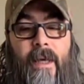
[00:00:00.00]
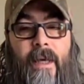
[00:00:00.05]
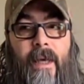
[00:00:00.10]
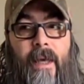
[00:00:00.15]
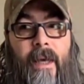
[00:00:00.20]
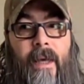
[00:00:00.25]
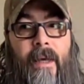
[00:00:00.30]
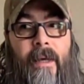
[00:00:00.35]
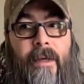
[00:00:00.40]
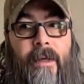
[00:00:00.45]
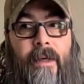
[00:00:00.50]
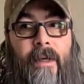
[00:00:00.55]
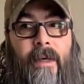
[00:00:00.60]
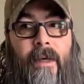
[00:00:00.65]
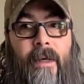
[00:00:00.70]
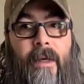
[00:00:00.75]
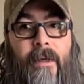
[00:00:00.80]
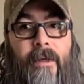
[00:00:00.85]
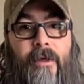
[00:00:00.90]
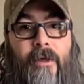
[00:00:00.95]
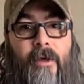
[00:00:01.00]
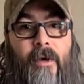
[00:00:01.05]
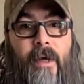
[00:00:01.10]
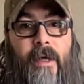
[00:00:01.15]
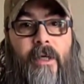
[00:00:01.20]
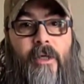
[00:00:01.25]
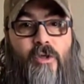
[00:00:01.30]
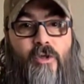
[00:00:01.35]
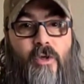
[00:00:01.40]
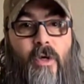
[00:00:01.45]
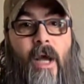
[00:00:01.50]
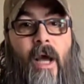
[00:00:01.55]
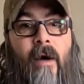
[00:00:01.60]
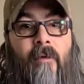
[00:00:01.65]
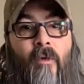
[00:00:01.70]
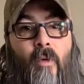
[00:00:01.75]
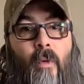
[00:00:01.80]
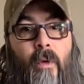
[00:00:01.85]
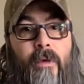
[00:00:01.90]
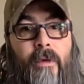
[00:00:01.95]
and you know, I can
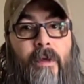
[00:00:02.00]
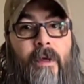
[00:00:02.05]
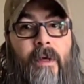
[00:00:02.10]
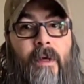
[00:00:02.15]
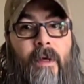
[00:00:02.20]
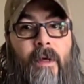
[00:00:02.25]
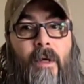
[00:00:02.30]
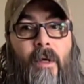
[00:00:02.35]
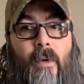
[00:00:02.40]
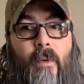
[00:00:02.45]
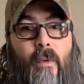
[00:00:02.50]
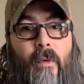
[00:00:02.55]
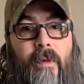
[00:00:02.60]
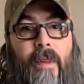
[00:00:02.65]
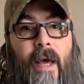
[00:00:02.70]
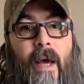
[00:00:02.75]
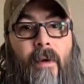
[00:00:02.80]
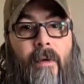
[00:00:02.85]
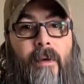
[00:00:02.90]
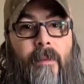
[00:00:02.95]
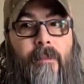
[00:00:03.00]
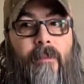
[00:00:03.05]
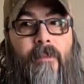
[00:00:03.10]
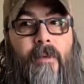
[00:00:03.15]
travel with it without it,